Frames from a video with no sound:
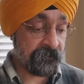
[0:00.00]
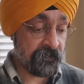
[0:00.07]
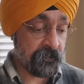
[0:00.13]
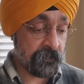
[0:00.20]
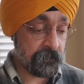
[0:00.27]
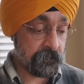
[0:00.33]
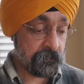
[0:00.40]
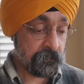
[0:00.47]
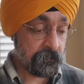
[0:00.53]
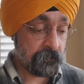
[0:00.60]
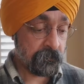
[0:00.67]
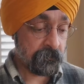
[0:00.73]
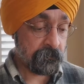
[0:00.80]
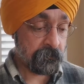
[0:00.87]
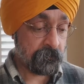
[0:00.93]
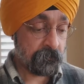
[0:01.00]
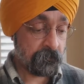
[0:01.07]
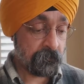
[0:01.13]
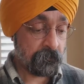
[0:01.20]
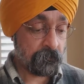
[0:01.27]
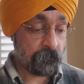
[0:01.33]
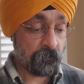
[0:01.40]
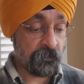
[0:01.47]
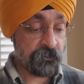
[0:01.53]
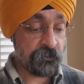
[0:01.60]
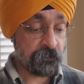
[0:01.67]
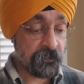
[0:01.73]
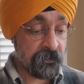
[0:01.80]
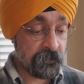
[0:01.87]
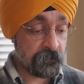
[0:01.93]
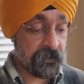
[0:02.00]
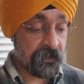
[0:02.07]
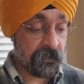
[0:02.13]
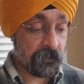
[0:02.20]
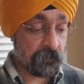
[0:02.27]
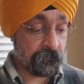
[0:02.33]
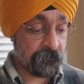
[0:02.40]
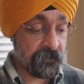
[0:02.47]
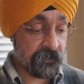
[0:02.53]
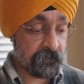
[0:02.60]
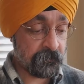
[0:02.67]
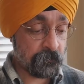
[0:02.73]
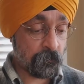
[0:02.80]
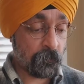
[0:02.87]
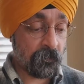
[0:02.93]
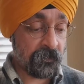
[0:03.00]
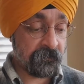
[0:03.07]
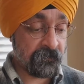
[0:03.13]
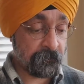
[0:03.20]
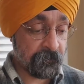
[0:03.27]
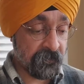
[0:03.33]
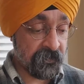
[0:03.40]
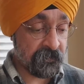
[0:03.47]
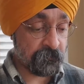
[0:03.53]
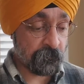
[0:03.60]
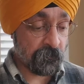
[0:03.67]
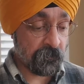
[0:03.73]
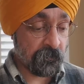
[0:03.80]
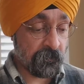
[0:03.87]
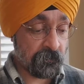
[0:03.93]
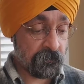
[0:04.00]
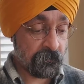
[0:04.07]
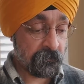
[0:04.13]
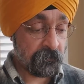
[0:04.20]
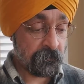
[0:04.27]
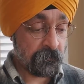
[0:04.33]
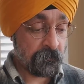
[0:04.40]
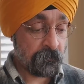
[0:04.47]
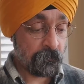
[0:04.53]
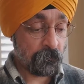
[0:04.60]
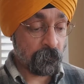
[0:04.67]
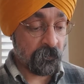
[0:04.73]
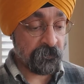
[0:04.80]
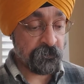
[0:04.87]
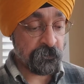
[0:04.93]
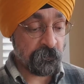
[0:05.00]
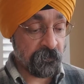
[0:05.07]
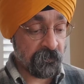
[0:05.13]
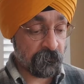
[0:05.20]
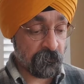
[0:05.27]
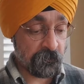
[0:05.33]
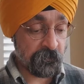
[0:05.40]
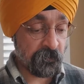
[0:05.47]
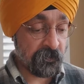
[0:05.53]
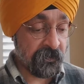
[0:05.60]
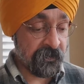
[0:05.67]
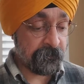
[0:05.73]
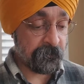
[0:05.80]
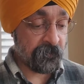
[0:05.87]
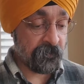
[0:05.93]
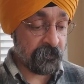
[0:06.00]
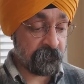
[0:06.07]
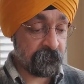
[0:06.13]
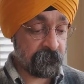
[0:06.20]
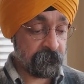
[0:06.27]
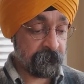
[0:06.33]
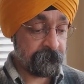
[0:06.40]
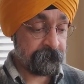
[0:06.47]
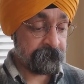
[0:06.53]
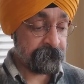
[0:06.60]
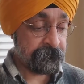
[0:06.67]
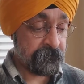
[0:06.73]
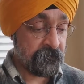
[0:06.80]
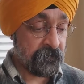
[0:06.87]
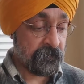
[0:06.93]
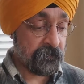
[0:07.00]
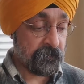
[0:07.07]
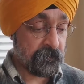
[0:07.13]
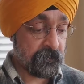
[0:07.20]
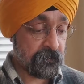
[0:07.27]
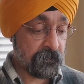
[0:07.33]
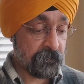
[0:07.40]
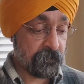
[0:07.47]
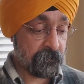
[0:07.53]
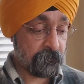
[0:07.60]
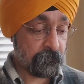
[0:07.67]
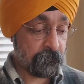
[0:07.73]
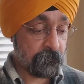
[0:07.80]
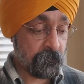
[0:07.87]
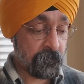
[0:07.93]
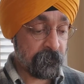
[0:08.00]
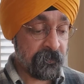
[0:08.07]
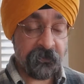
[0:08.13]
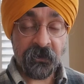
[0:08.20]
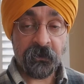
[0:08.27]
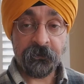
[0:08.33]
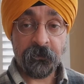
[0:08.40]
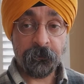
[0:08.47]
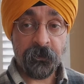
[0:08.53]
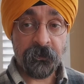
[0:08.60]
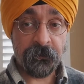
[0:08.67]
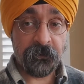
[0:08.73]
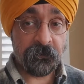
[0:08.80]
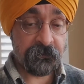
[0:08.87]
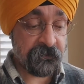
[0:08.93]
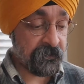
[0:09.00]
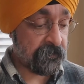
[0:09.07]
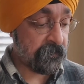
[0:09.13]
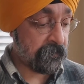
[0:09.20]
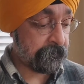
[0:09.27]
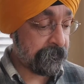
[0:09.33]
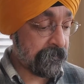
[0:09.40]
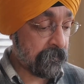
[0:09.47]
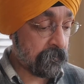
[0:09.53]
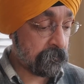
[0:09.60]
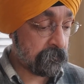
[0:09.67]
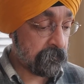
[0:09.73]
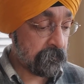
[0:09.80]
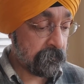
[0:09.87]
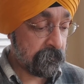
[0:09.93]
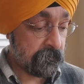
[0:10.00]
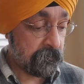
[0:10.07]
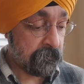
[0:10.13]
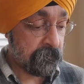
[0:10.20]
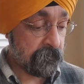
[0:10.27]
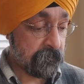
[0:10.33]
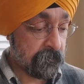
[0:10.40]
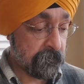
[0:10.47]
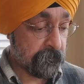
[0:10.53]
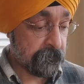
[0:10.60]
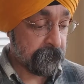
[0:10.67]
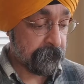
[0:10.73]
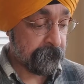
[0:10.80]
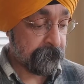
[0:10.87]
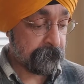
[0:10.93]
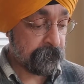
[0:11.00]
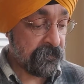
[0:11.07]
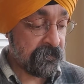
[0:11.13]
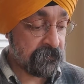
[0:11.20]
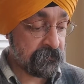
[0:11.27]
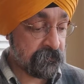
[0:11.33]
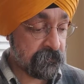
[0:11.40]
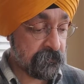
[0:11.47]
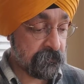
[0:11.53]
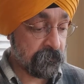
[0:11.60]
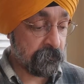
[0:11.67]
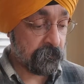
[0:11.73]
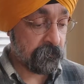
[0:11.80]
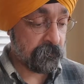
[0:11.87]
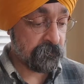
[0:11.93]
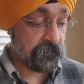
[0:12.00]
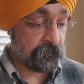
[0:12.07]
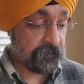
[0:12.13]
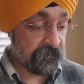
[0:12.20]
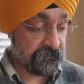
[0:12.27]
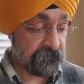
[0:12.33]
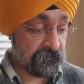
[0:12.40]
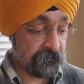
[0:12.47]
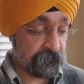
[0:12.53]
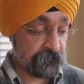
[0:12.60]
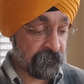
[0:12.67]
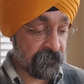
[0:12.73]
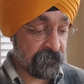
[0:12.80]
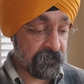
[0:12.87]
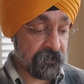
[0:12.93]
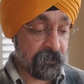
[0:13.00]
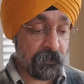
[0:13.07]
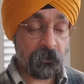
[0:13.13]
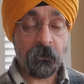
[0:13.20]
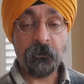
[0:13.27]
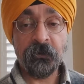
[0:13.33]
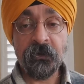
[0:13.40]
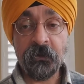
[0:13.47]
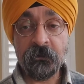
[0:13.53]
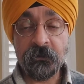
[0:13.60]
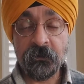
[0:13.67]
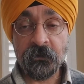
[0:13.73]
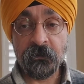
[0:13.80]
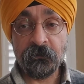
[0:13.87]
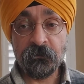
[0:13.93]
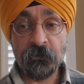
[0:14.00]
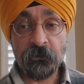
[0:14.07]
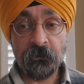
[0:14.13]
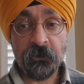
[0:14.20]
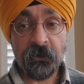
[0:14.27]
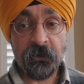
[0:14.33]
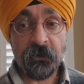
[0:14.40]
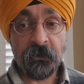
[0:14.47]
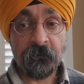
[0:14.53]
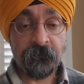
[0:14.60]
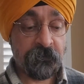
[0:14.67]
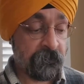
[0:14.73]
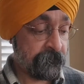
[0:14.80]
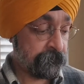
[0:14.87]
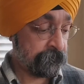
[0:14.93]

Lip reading: in it, what you need to get out of it, what is the price for, what you hear from your neighbors, or maybe other people telling about, based on your personal feeling, how many years you lived.